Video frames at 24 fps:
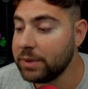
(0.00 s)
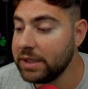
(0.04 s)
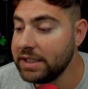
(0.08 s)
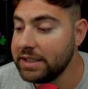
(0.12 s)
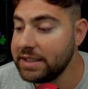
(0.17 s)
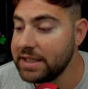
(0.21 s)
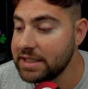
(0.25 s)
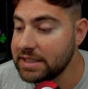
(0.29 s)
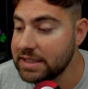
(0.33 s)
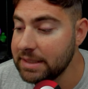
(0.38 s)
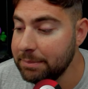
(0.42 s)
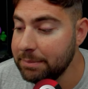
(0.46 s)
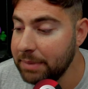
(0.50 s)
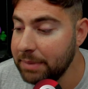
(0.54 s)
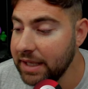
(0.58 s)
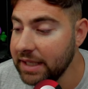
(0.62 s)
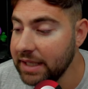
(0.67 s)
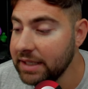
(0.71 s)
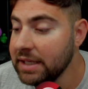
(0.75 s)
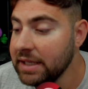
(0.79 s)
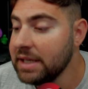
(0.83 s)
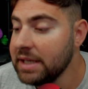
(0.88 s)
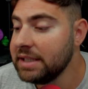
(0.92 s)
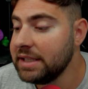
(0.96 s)

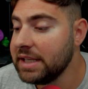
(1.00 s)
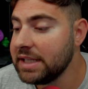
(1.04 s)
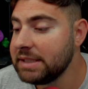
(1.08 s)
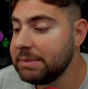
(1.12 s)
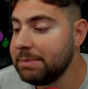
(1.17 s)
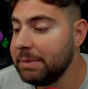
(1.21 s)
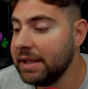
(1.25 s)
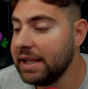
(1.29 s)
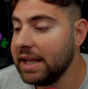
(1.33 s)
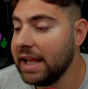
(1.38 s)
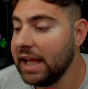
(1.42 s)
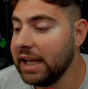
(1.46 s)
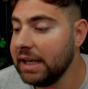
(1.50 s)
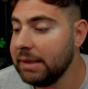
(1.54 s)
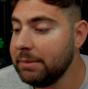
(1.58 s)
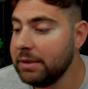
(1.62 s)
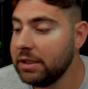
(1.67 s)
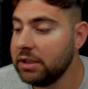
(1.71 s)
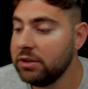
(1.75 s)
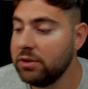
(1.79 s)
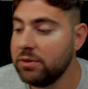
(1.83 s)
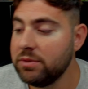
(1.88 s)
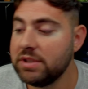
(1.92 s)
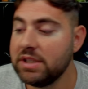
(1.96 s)
Dissipate. Dissipate, enemy
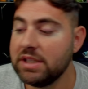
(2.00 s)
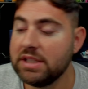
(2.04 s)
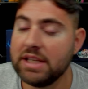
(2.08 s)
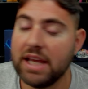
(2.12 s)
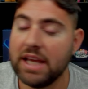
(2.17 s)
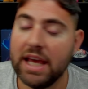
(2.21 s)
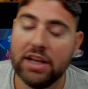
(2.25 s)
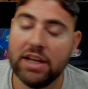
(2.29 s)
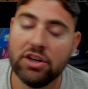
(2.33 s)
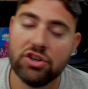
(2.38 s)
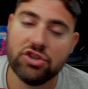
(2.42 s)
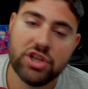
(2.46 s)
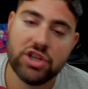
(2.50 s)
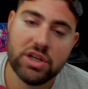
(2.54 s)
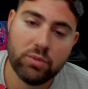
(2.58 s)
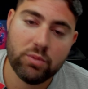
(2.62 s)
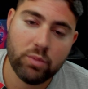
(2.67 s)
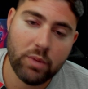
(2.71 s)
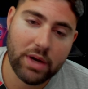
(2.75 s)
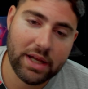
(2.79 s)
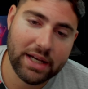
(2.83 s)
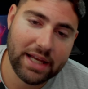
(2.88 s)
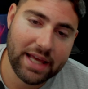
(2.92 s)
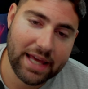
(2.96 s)
loses energy
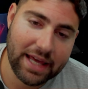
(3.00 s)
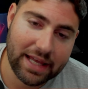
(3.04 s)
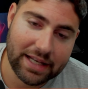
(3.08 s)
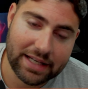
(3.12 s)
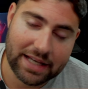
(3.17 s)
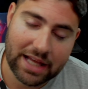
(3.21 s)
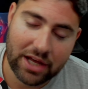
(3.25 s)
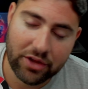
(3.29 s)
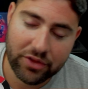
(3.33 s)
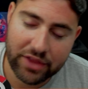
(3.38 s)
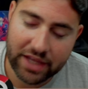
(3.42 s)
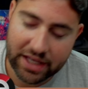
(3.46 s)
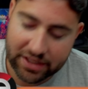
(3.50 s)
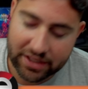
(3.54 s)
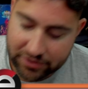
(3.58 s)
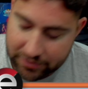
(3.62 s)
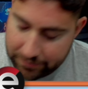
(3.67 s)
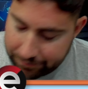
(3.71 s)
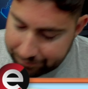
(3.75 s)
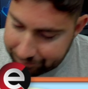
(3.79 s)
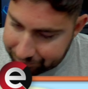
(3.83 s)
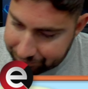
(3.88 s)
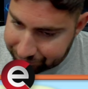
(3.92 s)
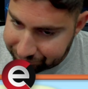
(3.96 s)
when hit. Now this
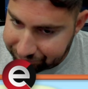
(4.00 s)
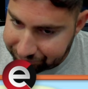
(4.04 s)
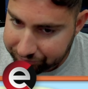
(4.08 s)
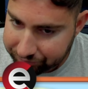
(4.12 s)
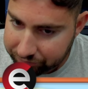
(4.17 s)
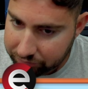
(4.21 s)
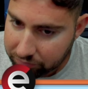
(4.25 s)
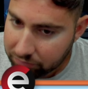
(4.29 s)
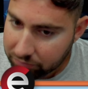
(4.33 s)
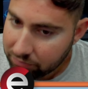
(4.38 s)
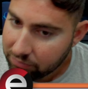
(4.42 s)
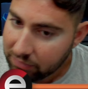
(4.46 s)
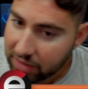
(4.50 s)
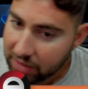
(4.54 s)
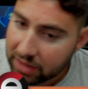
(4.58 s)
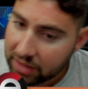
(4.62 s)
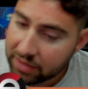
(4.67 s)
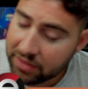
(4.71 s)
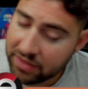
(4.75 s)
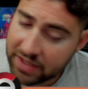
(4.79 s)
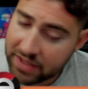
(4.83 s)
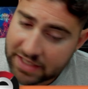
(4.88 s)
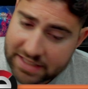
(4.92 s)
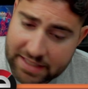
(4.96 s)

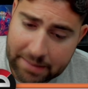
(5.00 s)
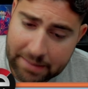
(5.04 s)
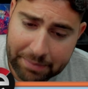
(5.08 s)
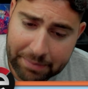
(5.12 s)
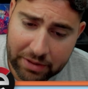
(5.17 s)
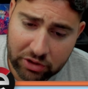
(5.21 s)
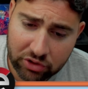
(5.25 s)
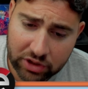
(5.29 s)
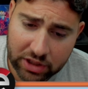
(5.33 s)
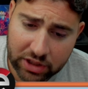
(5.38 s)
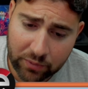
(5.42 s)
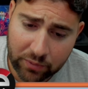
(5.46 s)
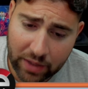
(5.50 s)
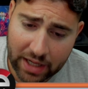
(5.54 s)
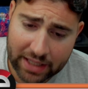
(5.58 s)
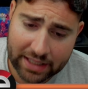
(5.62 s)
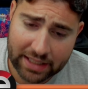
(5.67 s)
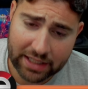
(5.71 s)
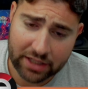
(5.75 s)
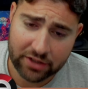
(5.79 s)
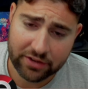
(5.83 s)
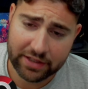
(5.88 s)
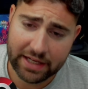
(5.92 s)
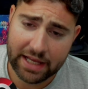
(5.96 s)
ability right
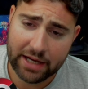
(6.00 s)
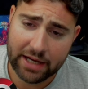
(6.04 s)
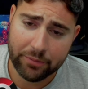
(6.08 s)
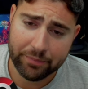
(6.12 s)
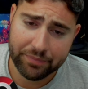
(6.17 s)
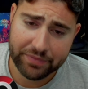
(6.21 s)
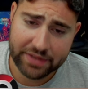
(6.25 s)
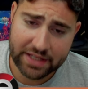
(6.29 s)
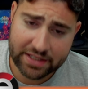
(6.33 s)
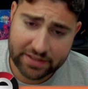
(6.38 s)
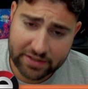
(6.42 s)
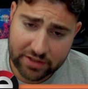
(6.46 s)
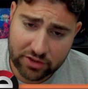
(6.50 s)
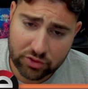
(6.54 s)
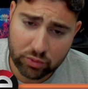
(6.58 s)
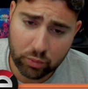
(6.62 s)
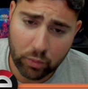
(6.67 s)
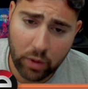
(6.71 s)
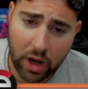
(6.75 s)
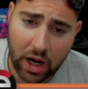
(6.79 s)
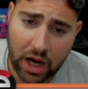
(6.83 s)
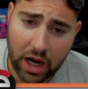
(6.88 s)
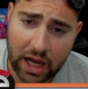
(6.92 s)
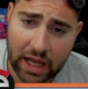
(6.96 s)
here. Now, this is
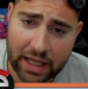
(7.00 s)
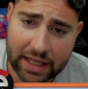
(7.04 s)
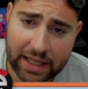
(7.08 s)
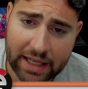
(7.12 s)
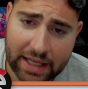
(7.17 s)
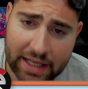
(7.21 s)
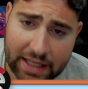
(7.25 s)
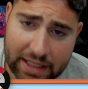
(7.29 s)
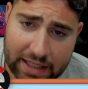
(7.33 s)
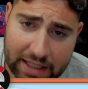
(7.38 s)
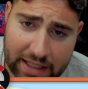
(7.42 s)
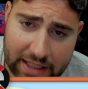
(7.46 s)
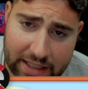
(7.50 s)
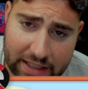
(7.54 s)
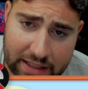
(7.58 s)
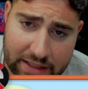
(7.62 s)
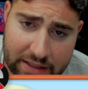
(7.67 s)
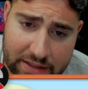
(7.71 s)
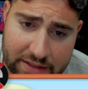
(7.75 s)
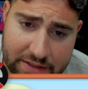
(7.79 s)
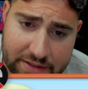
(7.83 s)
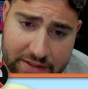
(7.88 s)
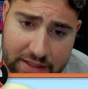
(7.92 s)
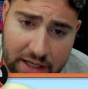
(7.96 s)
why it
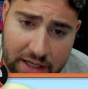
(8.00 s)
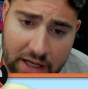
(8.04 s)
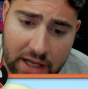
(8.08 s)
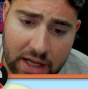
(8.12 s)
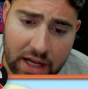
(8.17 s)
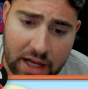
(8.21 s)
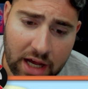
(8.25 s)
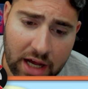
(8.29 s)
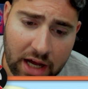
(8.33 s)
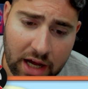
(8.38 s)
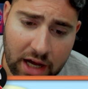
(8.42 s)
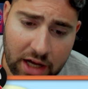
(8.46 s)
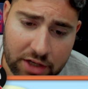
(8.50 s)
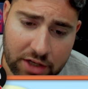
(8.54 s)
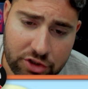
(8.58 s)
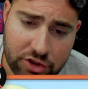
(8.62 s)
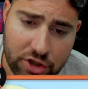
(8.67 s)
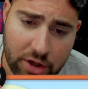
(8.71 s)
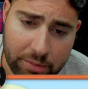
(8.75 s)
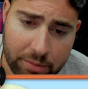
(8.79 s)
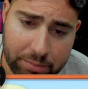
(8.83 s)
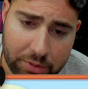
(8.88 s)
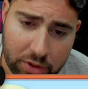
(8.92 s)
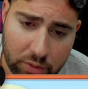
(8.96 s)
is
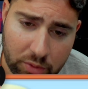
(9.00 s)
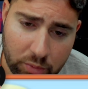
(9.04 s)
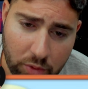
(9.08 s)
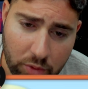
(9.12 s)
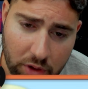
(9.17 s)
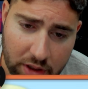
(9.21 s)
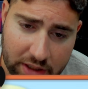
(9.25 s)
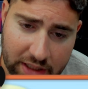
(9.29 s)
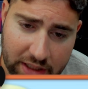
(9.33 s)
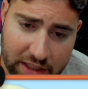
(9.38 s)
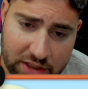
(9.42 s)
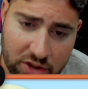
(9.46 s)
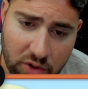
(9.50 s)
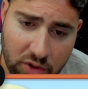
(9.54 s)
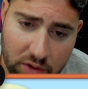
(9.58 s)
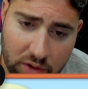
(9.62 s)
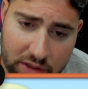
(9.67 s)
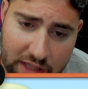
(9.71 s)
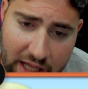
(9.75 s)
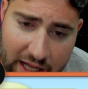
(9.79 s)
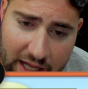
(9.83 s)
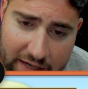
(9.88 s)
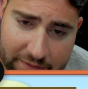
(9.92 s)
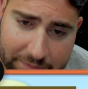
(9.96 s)
number 1. I know a
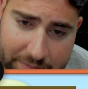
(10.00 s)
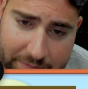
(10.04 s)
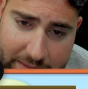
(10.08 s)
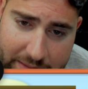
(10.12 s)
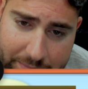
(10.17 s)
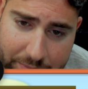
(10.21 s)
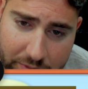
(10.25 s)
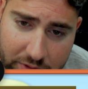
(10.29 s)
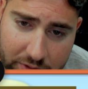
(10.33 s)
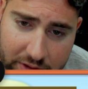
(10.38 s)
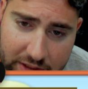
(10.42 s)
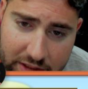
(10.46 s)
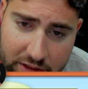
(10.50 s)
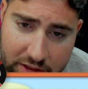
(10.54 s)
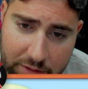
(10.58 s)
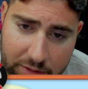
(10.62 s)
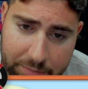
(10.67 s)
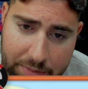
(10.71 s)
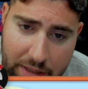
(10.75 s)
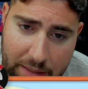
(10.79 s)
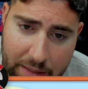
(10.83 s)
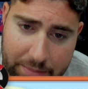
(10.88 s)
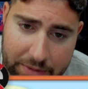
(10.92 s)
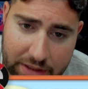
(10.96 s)
lot of people here are
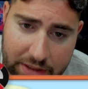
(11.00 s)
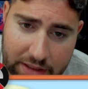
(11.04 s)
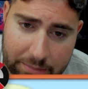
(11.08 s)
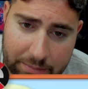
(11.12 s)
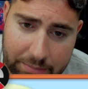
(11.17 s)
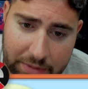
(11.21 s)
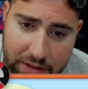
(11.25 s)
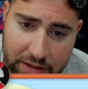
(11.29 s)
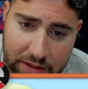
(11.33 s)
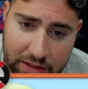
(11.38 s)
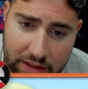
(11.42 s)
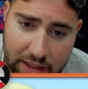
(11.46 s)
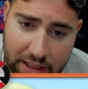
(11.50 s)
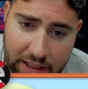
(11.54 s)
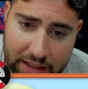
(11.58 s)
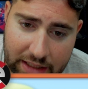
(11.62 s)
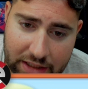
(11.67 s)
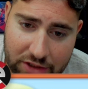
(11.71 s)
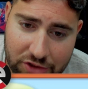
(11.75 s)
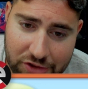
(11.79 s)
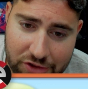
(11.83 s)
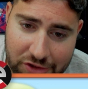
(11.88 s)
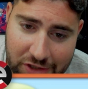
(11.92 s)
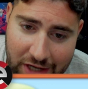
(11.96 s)
probably going to be like,
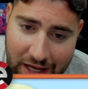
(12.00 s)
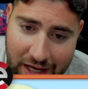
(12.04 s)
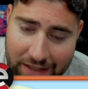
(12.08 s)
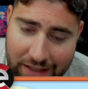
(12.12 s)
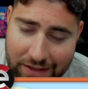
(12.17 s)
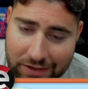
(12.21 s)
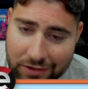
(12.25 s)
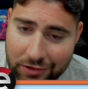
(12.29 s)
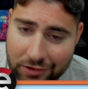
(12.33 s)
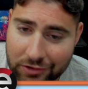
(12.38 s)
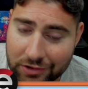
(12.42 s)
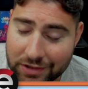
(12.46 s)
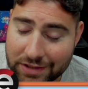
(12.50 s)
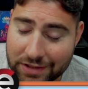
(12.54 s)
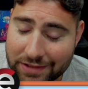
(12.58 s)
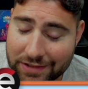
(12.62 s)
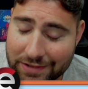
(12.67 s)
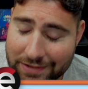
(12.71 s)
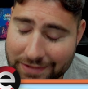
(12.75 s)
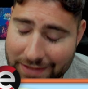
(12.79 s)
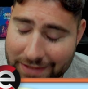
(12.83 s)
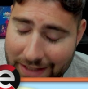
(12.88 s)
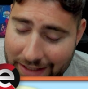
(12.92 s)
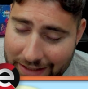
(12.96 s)
Enchatin, you're
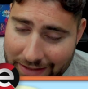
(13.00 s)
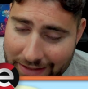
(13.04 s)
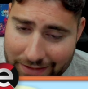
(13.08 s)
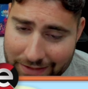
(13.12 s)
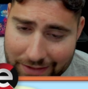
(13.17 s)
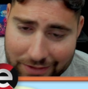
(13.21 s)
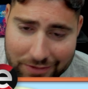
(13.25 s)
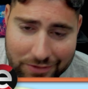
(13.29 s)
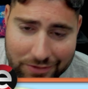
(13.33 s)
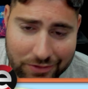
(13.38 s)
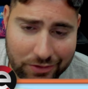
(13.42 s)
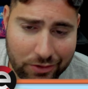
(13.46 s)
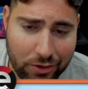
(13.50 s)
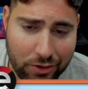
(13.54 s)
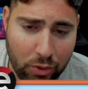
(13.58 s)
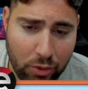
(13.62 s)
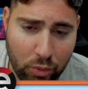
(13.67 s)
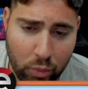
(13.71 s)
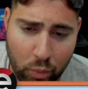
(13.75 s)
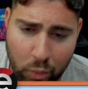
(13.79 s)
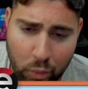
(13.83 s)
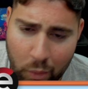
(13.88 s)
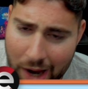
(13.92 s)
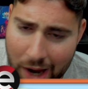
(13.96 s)
insane. There's no
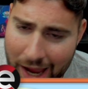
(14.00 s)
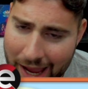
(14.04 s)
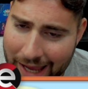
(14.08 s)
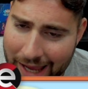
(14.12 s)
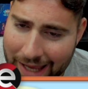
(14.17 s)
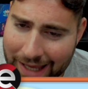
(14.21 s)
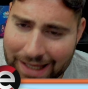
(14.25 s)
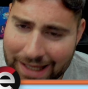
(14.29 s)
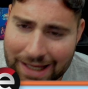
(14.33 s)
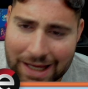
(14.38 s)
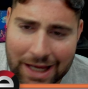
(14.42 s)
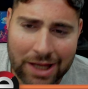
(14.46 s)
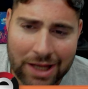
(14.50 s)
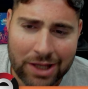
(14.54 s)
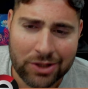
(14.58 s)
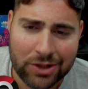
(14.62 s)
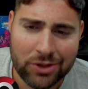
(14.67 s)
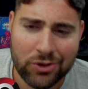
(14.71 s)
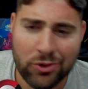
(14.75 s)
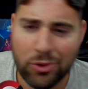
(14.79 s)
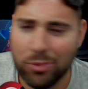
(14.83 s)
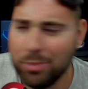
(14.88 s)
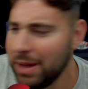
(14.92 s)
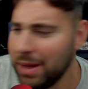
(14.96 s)
way.
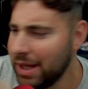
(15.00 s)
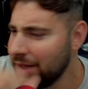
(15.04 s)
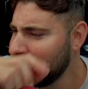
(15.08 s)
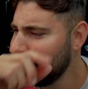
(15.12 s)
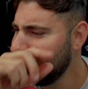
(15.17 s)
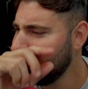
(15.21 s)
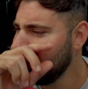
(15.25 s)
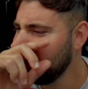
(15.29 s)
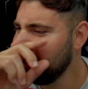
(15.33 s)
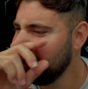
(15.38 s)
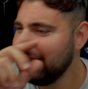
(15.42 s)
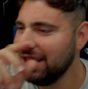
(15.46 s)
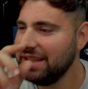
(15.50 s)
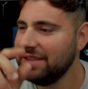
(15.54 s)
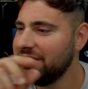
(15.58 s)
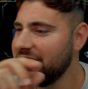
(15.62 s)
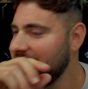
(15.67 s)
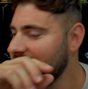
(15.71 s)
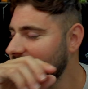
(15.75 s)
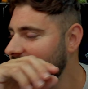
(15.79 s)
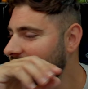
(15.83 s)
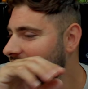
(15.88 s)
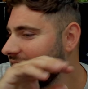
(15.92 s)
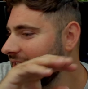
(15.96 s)
You better believe
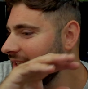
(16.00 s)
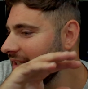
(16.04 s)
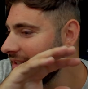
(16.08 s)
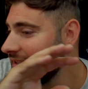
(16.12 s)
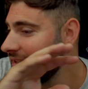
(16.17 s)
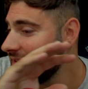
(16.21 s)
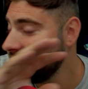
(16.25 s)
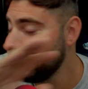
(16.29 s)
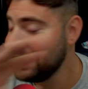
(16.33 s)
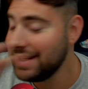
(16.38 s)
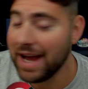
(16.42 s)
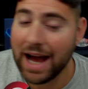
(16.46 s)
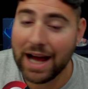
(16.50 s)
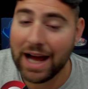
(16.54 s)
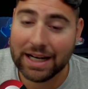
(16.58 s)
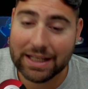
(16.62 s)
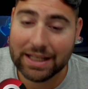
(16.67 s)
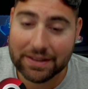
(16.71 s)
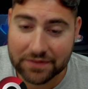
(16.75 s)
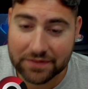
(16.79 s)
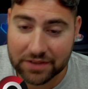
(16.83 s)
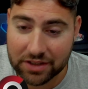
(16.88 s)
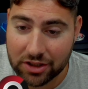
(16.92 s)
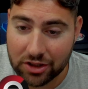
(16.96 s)
that this is not
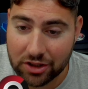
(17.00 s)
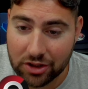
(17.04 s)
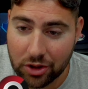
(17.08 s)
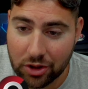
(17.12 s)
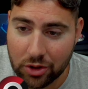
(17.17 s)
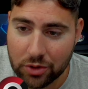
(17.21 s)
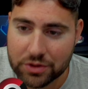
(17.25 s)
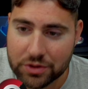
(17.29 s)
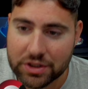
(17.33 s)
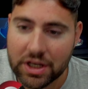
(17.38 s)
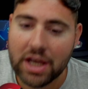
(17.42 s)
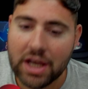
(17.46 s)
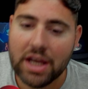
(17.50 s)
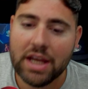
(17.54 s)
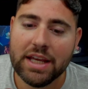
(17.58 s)
even close.